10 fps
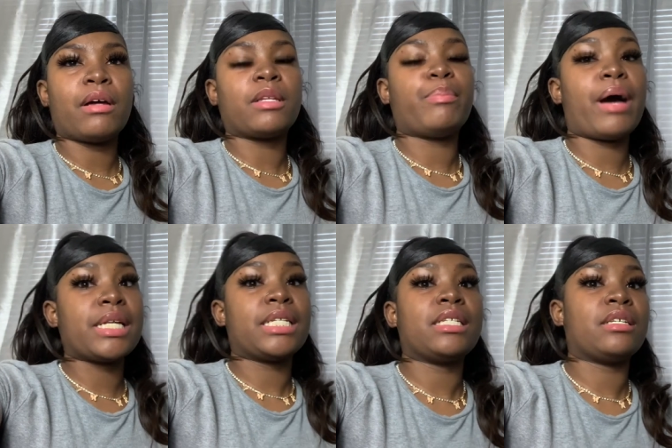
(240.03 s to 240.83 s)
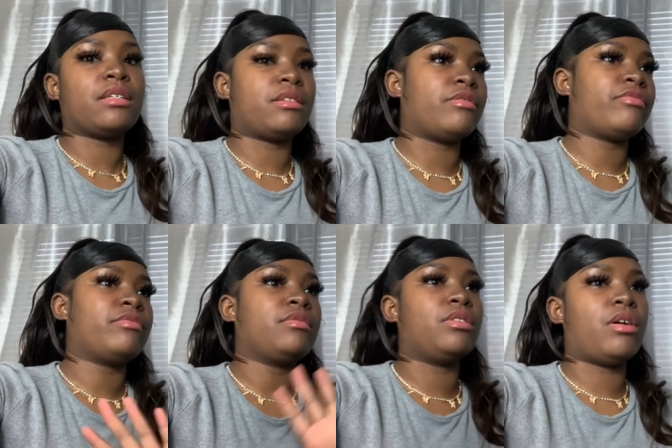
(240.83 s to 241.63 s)
positive,
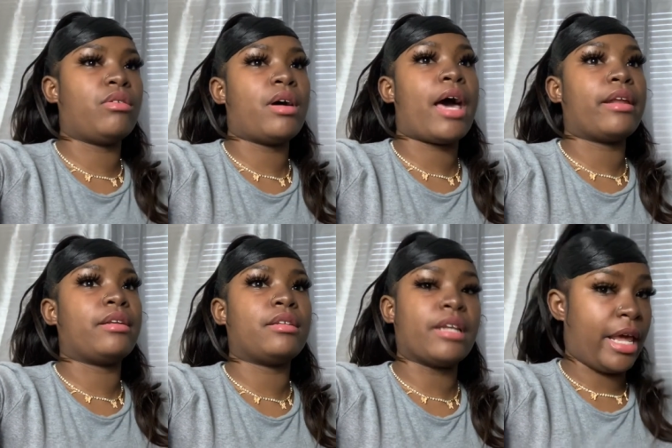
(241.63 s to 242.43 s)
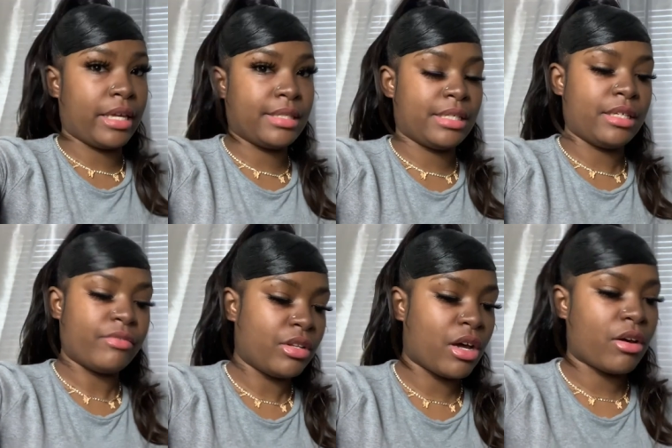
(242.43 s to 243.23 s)
you know, out of the negative,
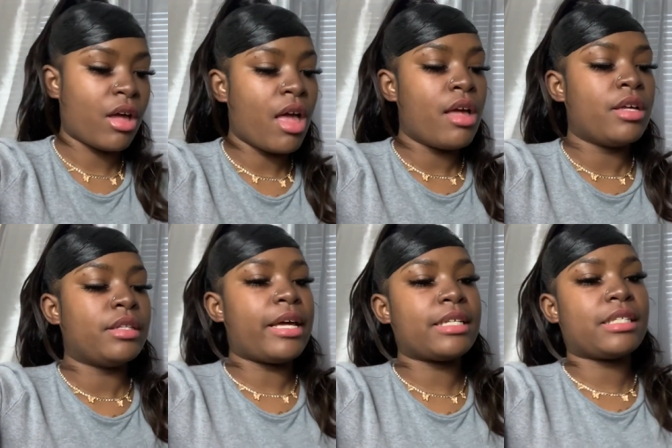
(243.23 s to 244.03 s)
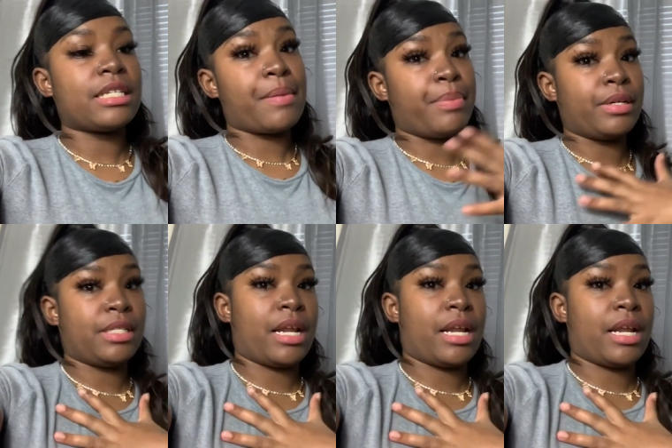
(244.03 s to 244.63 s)
you know. That's the type of person I